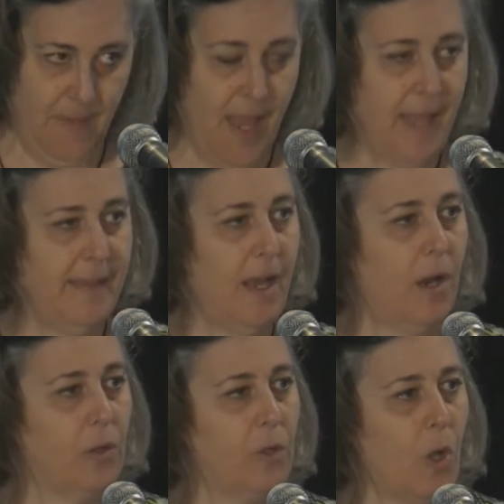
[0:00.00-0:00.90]
They
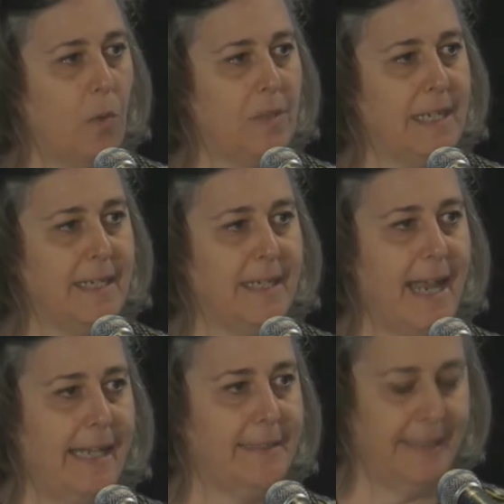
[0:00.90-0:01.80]
are globally
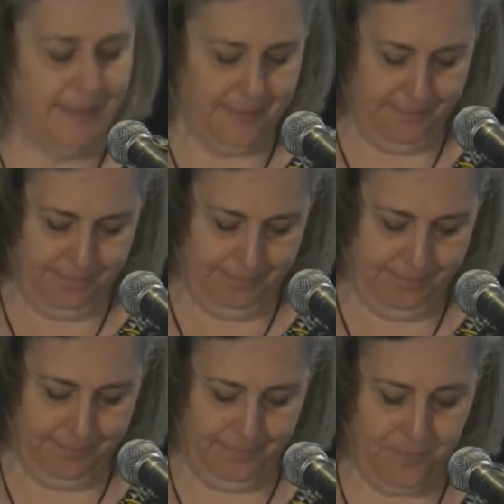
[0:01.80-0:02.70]
connected
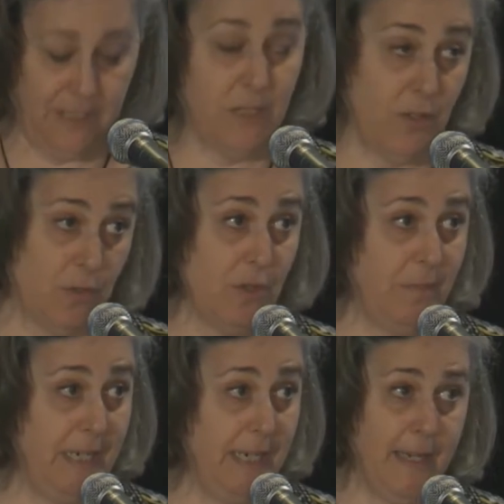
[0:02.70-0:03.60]
via social
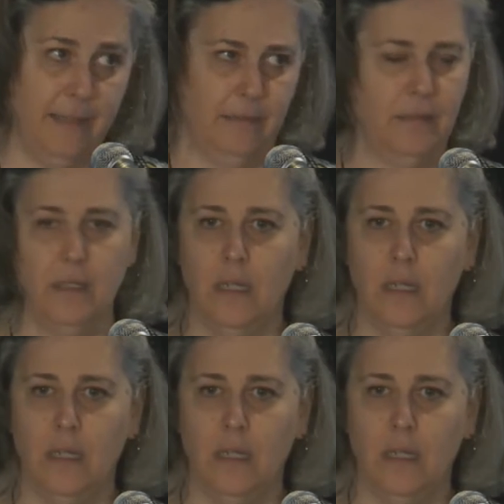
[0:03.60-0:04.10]
media,